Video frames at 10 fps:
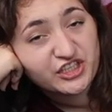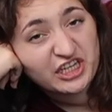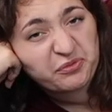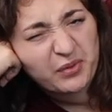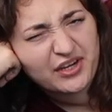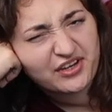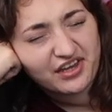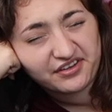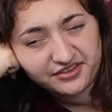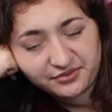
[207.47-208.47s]
to chase my
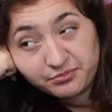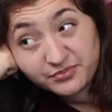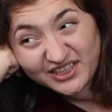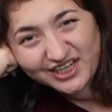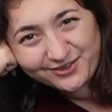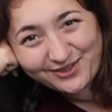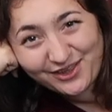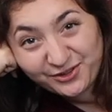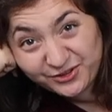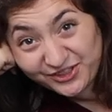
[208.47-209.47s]
tail, but I'd
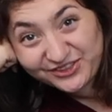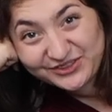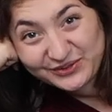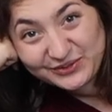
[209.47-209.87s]
rather chase